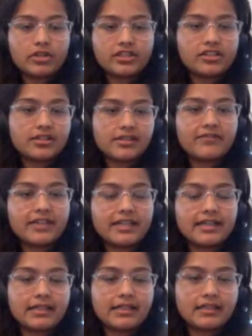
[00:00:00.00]
the answer
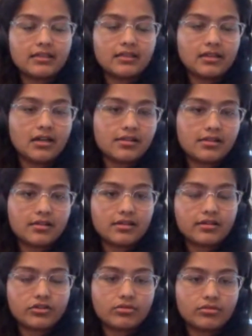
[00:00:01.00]
to sort of
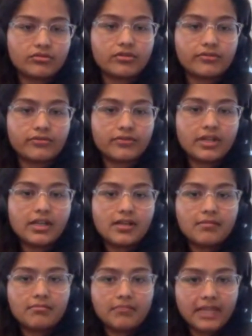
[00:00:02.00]
make that
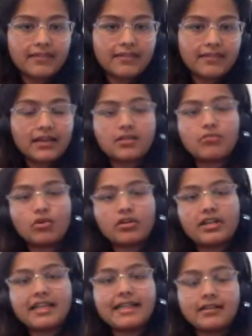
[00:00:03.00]
more cleaner and
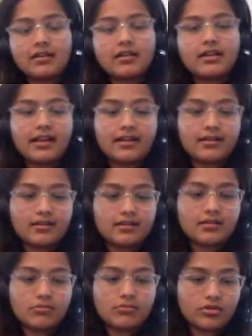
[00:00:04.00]
more
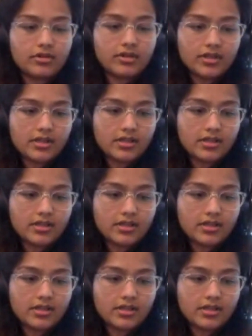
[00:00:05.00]
user friendly.